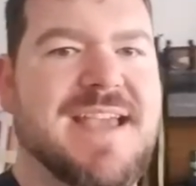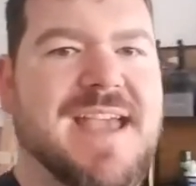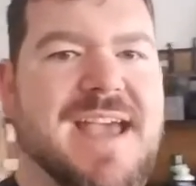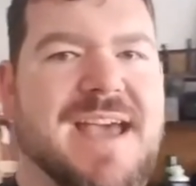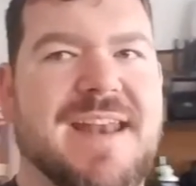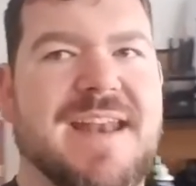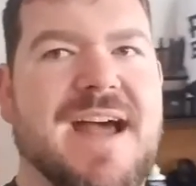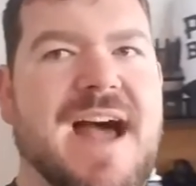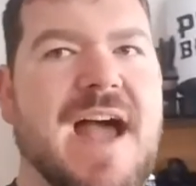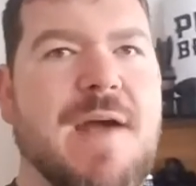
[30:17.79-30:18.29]

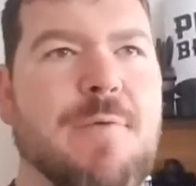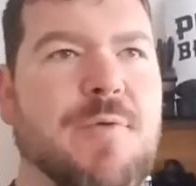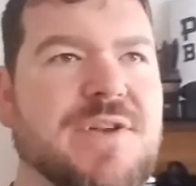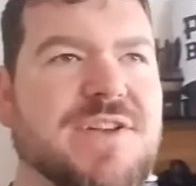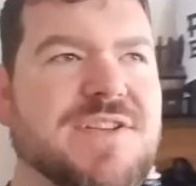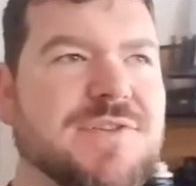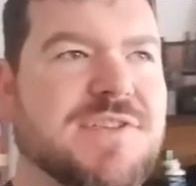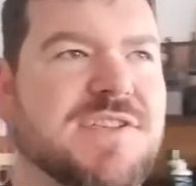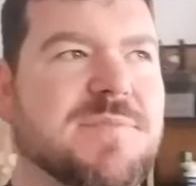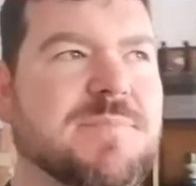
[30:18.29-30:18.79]
And I
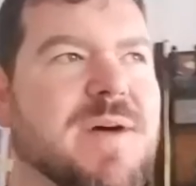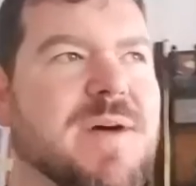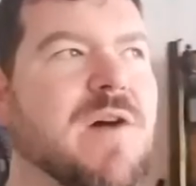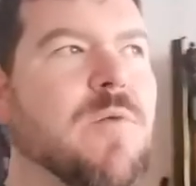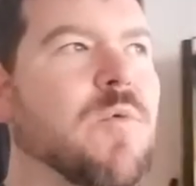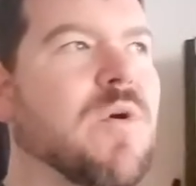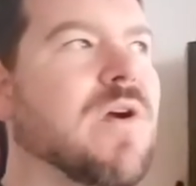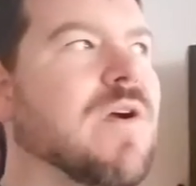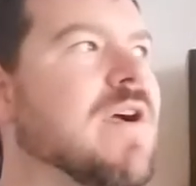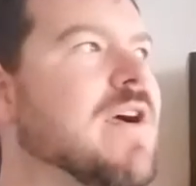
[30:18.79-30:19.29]
went to a
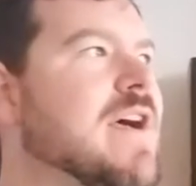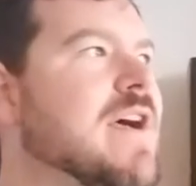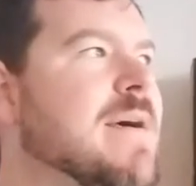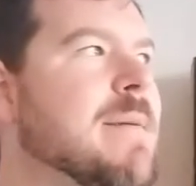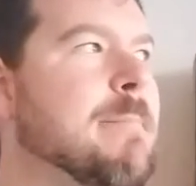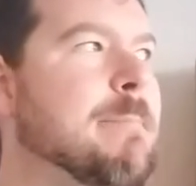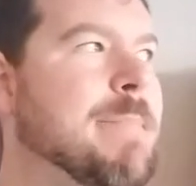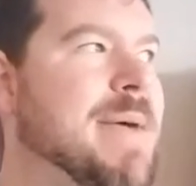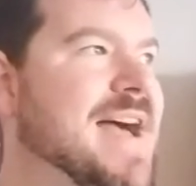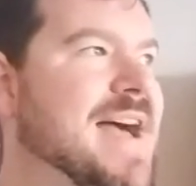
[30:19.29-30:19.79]
spot where
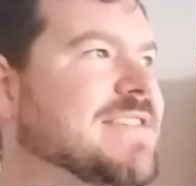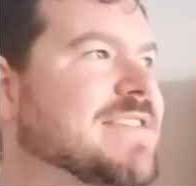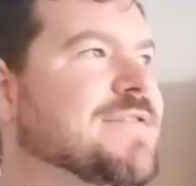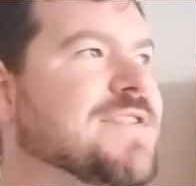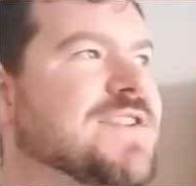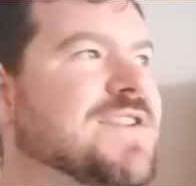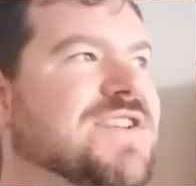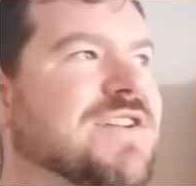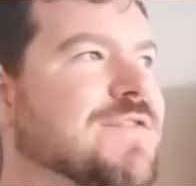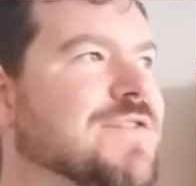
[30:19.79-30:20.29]
bass
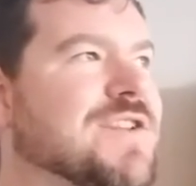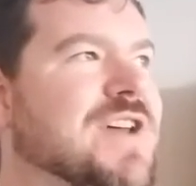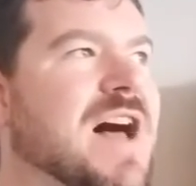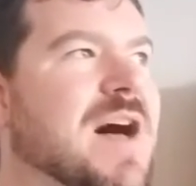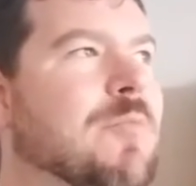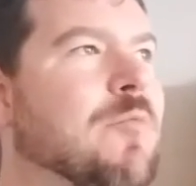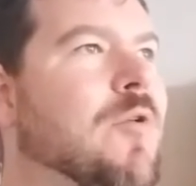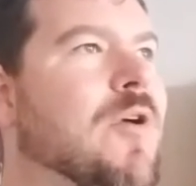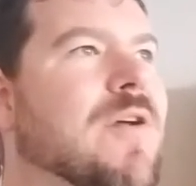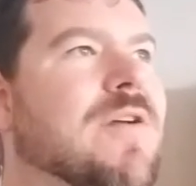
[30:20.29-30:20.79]
fishing for
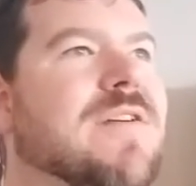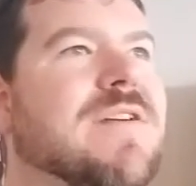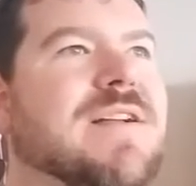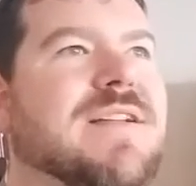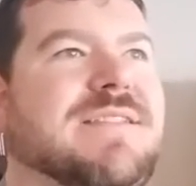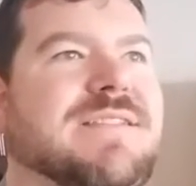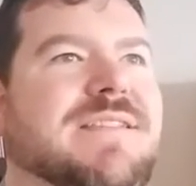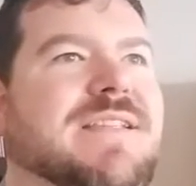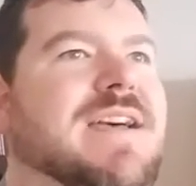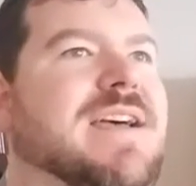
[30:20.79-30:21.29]
topwater,
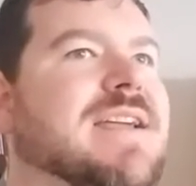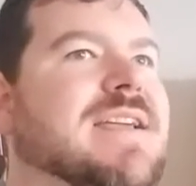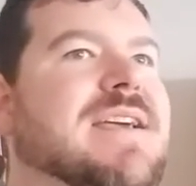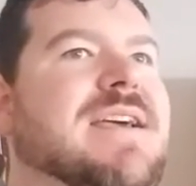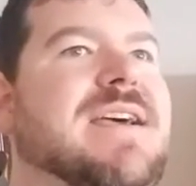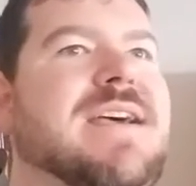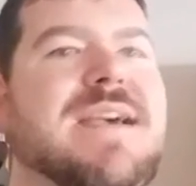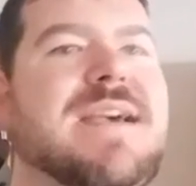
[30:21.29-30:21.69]
it's like